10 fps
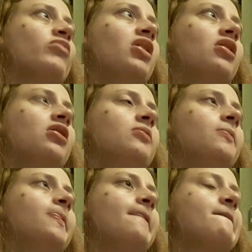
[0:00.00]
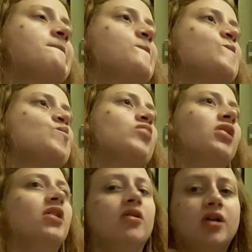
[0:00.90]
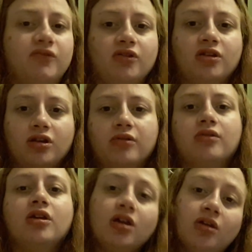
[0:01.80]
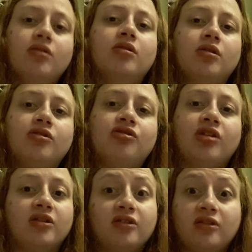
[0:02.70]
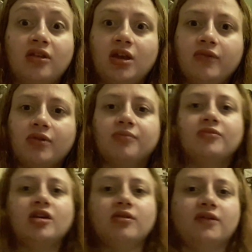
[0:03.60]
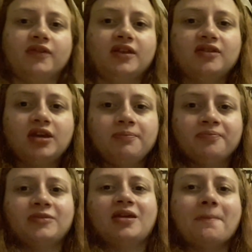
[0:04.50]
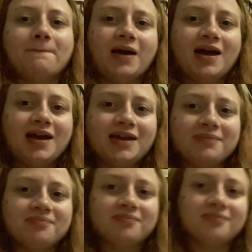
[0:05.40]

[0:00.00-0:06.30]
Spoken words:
And now I've got to go and chase everyone. Oh, I think that's Kim. Bye.